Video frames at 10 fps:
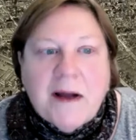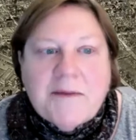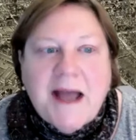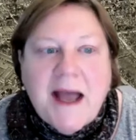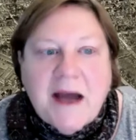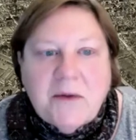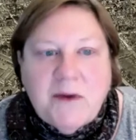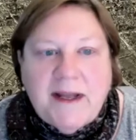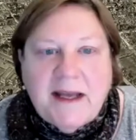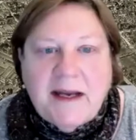to How Did We
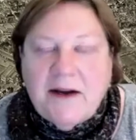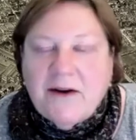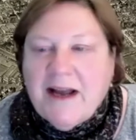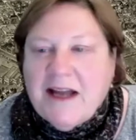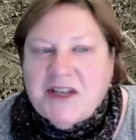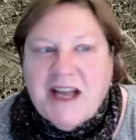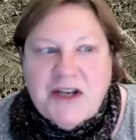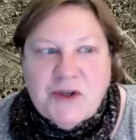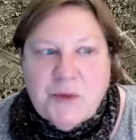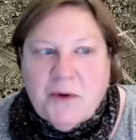Get Here
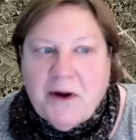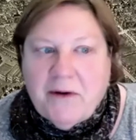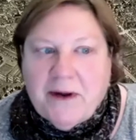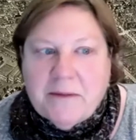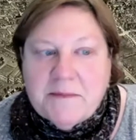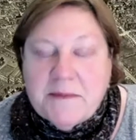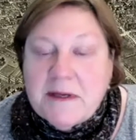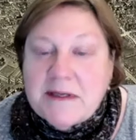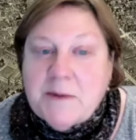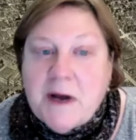educational program,
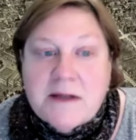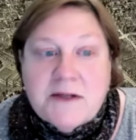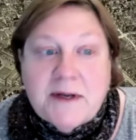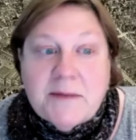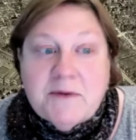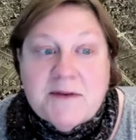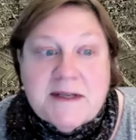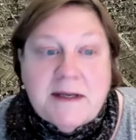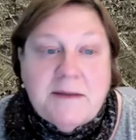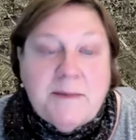sponsored and
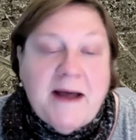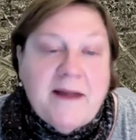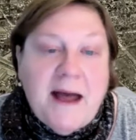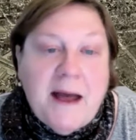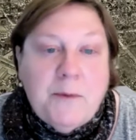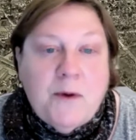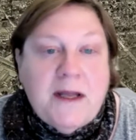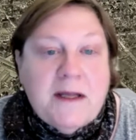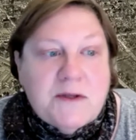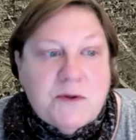presented by the High
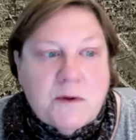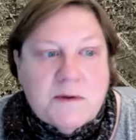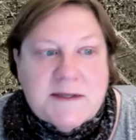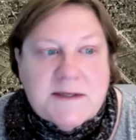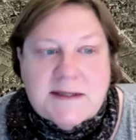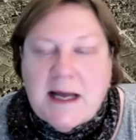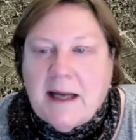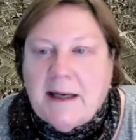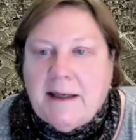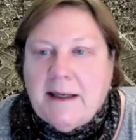Point Historical
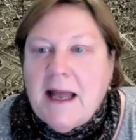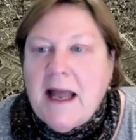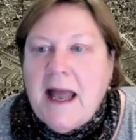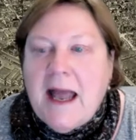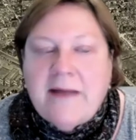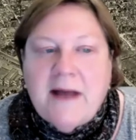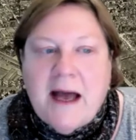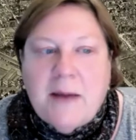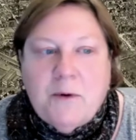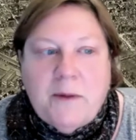Society and the
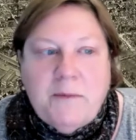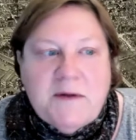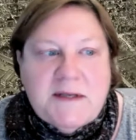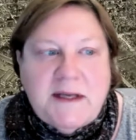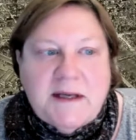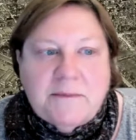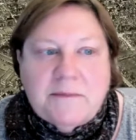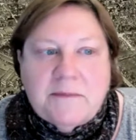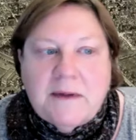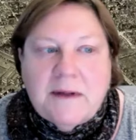High Point Museum.
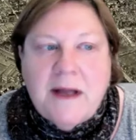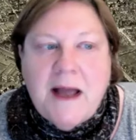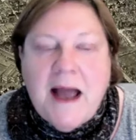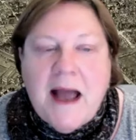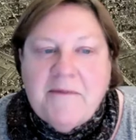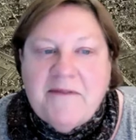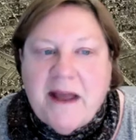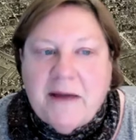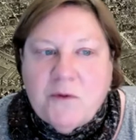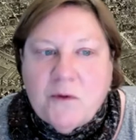I'm
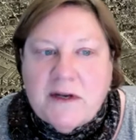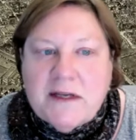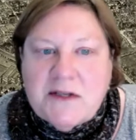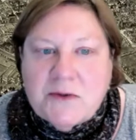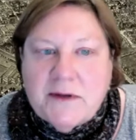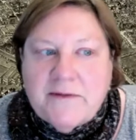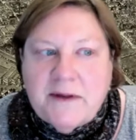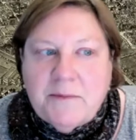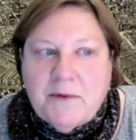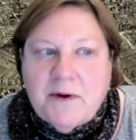Van Voorhees
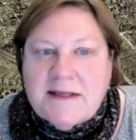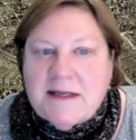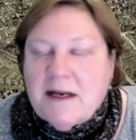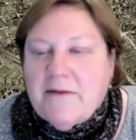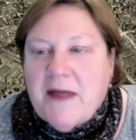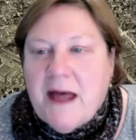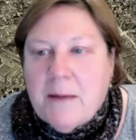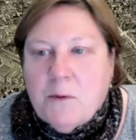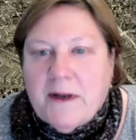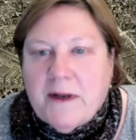Trivet, president of the High
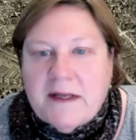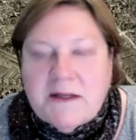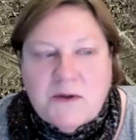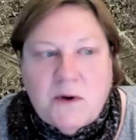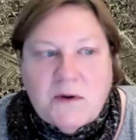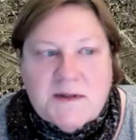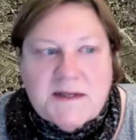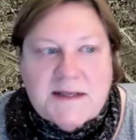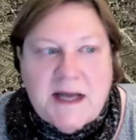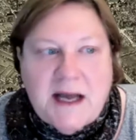Point Historical
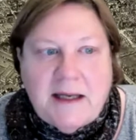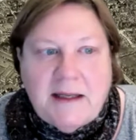Society.